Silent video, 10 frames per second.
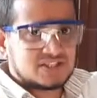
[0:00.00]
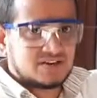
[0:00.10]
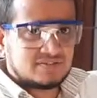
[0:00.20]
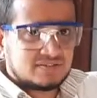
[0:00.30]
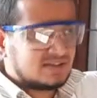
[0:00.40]

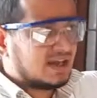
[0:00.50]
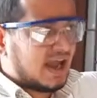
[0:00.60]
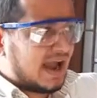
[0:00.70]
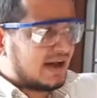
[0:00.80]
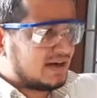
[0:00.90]
shower,
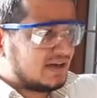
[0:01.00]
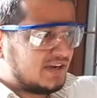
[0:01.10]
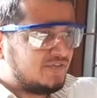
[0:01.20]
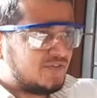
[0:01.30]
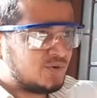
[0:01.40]

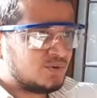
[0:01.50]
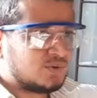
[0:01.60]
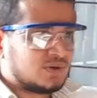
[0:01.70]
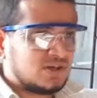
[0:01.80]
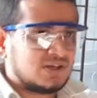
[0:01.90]
and if
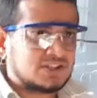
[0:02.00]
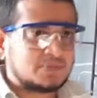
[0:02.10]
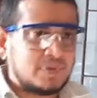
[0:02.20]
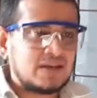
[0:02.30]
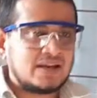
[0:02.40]
you
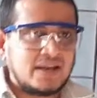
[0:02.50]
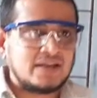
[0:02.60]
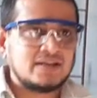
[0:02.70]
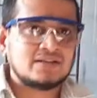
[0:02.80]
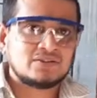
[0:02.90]
spill
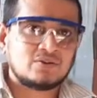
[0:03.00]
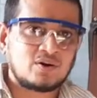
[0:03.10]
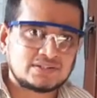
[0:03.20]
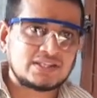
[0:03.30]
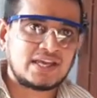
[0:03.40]
any
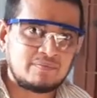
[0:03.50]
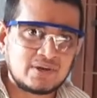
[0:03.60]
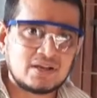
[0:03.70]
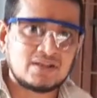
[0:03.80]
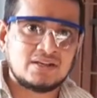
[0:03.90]
toxic
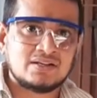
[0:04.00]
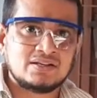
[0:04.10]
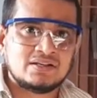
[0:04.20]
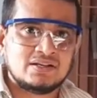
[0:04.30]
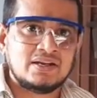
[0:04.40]
chemical
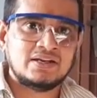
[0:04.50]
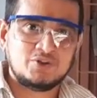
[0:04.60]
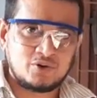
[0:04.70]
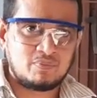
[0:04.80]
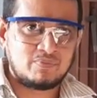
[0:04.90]

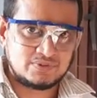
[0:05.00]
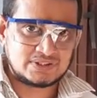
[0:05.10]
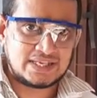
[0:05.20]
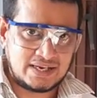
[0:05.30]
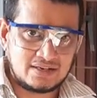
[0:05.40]
into your
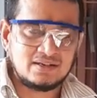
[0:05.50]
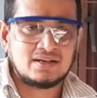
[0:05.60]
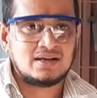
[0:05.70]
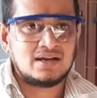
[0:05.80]
skin,